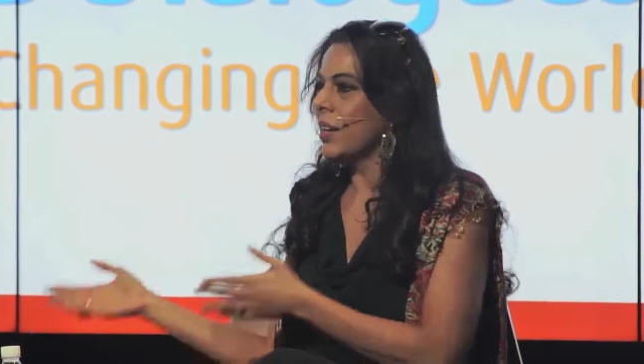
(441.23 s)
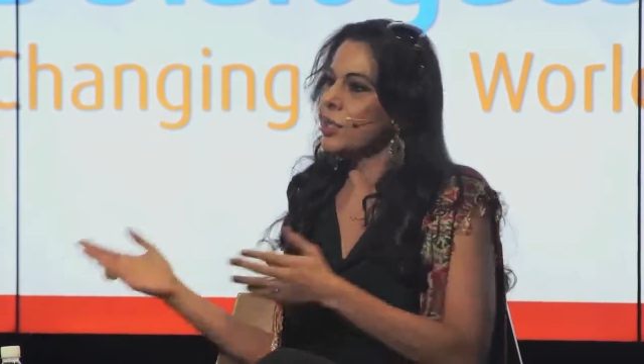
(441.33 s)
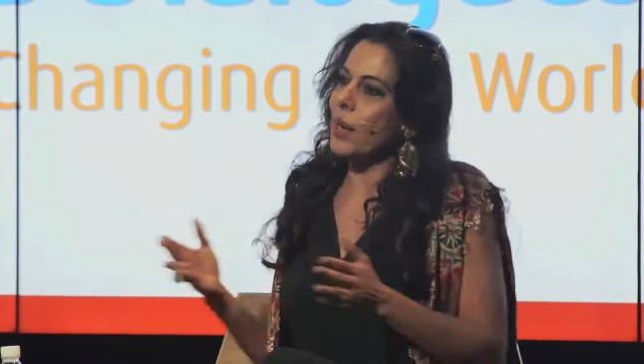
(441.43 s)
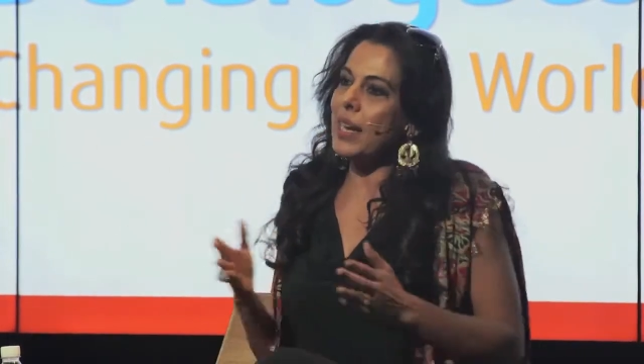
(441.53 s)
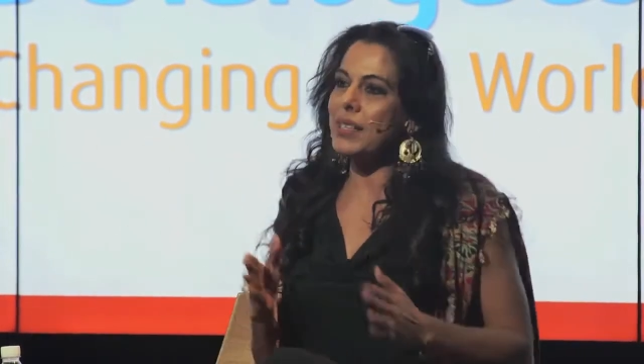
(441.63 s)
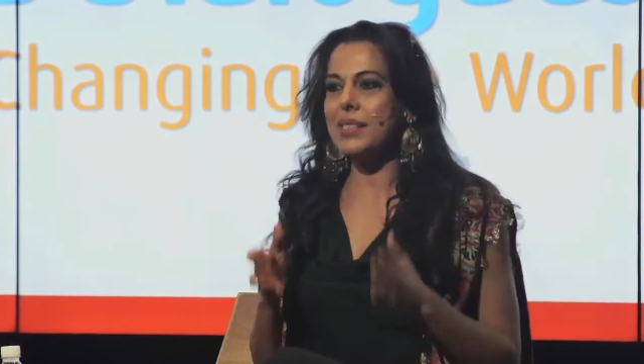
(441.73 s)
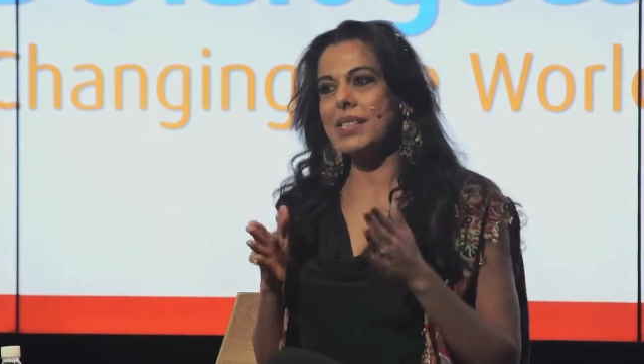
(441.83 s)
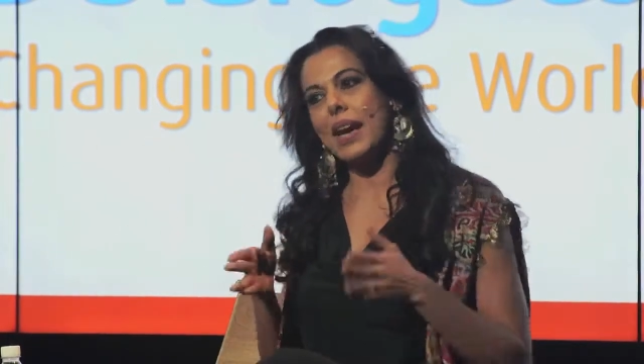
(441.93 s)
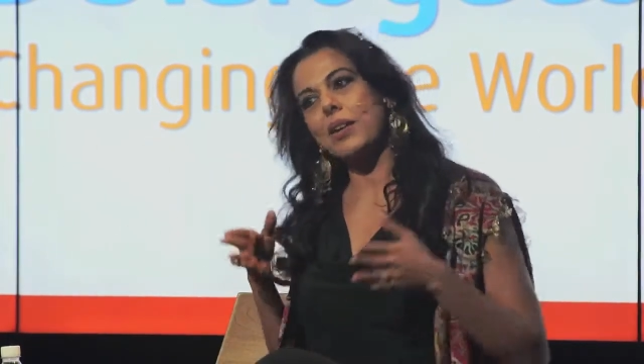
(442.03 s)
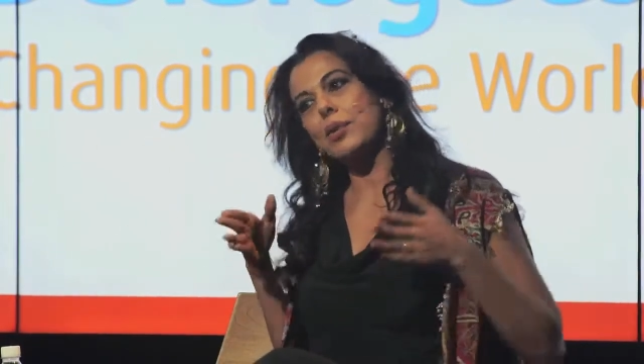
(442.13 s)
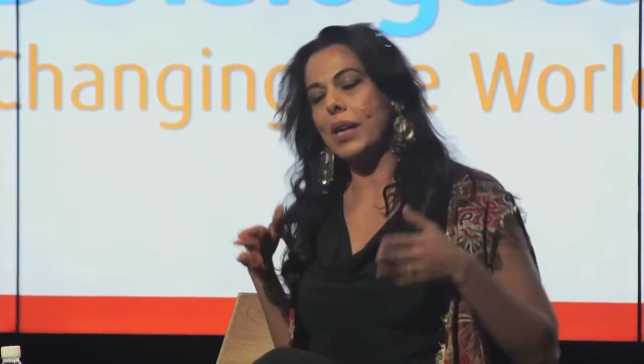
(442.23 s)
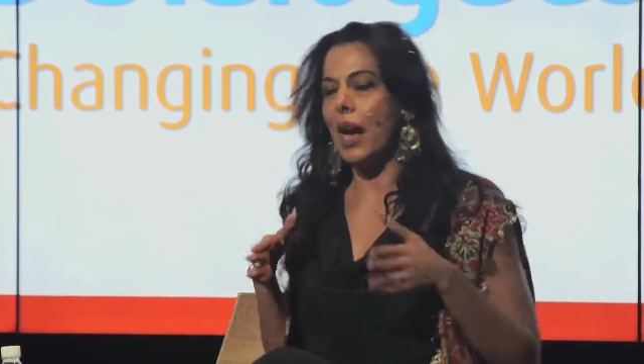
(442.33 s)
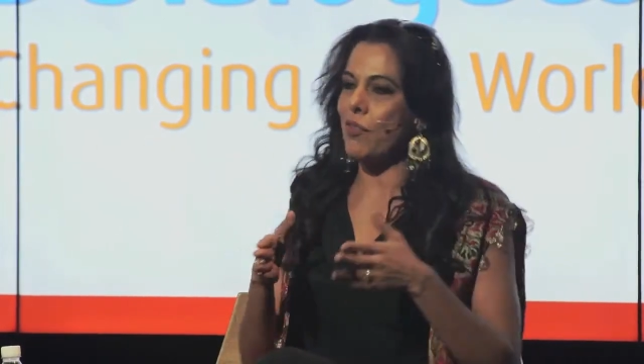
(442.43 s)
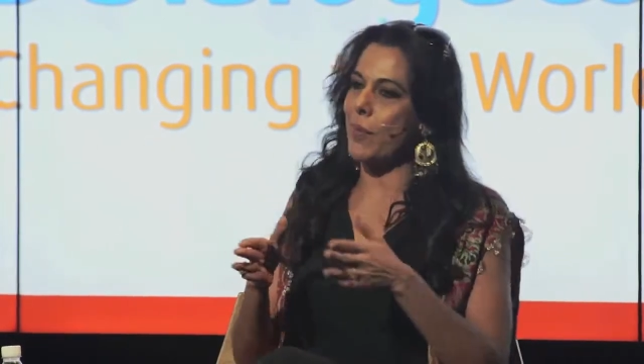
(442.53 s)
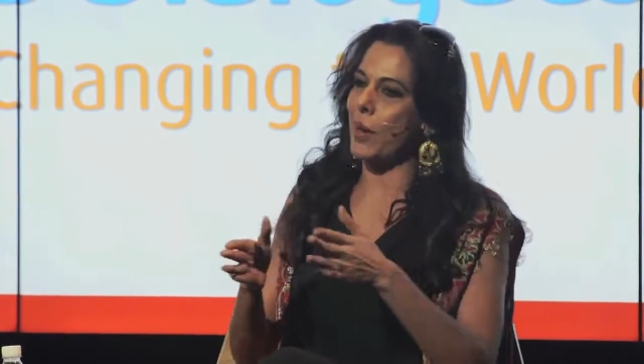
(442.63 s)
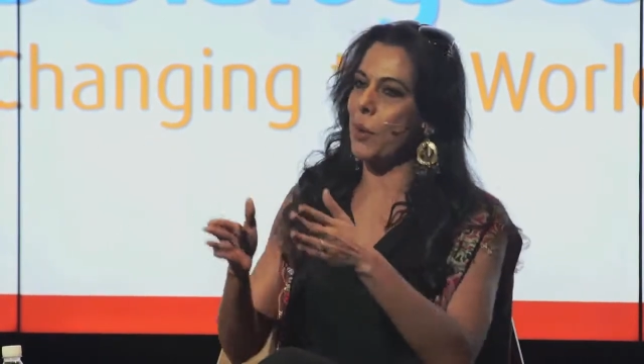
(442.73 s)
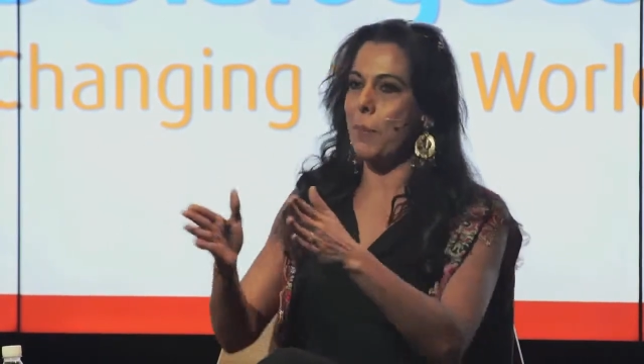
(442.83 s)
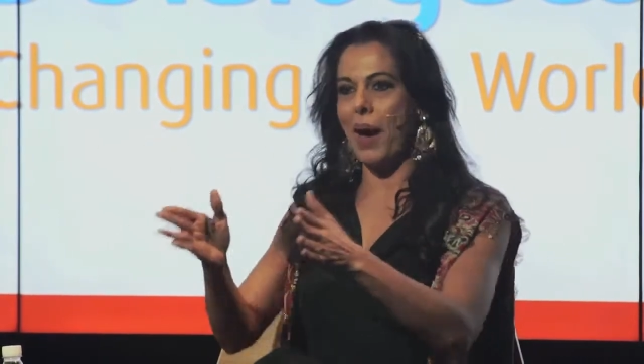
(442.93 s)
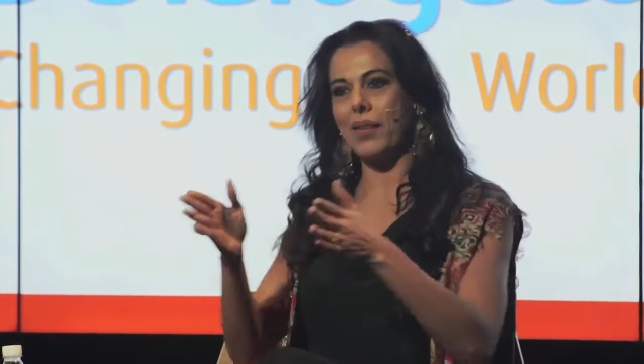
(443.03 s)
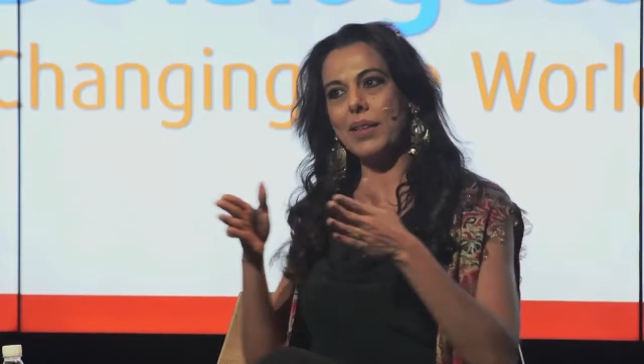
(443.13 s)
So I just decided to carve my own
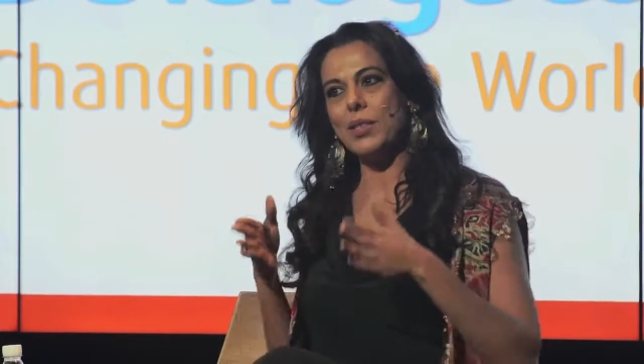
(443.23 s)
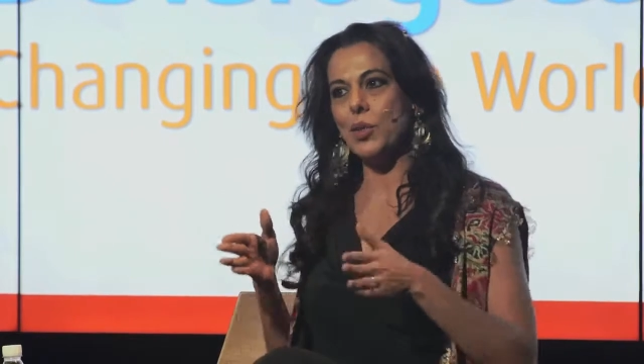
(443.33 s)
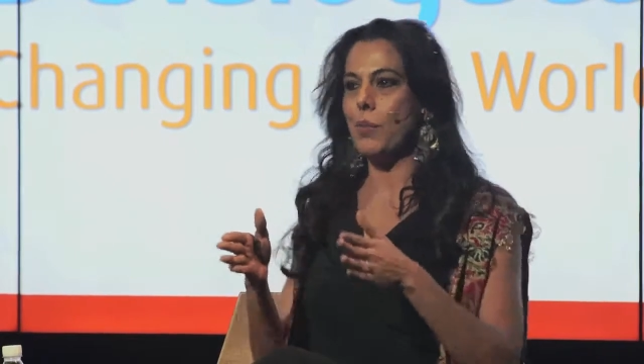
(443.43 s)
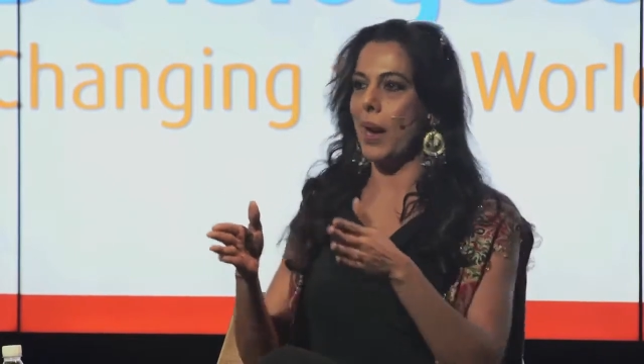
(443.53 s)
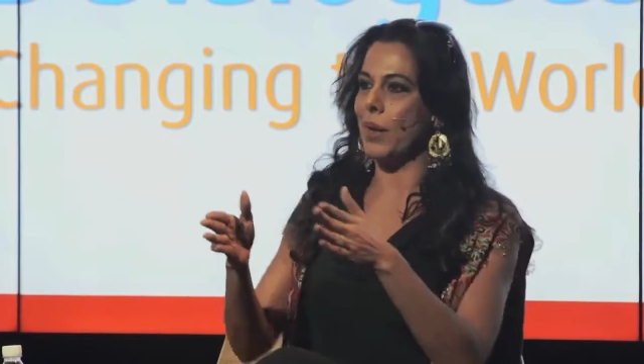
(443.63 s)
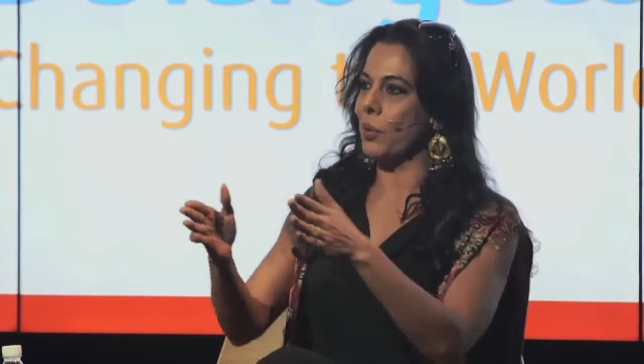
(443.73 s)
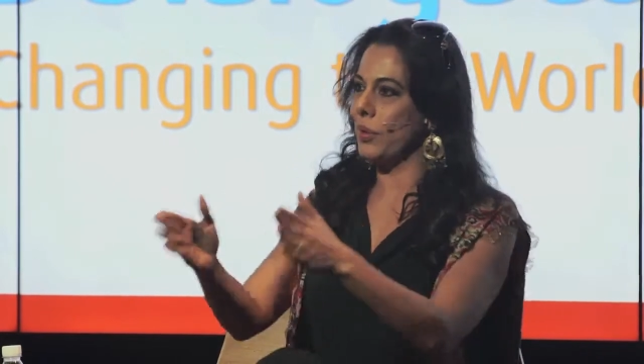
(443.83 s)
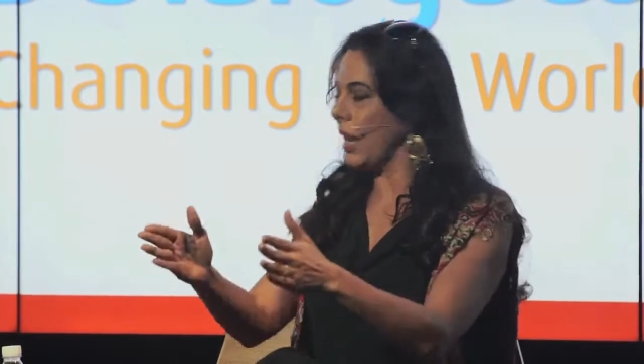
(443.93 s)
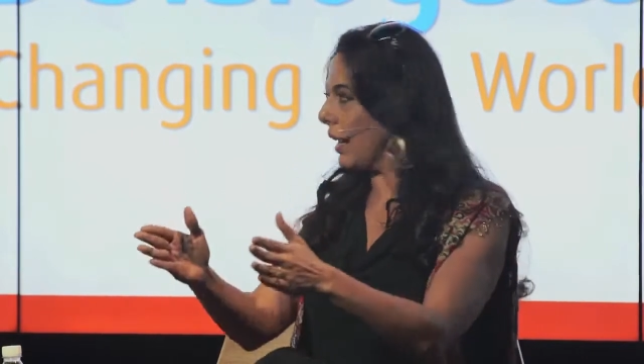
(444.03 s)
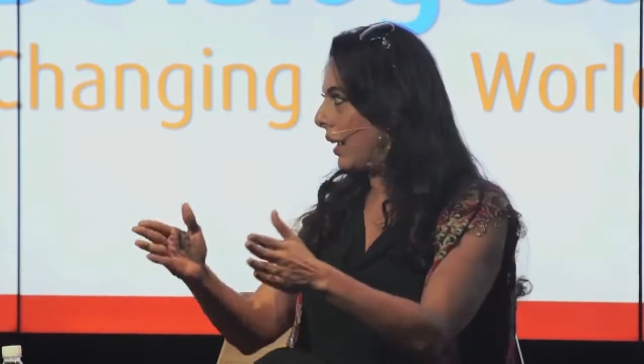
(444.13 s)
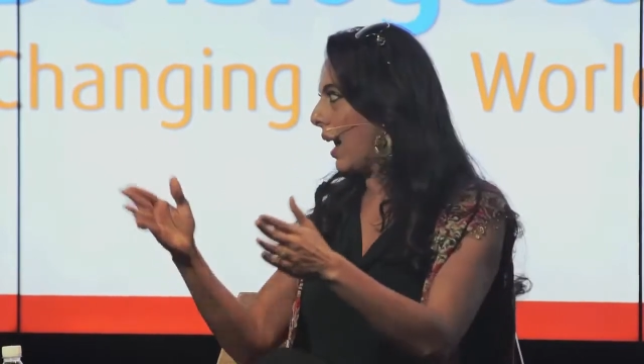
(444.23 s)
path and do my own thing.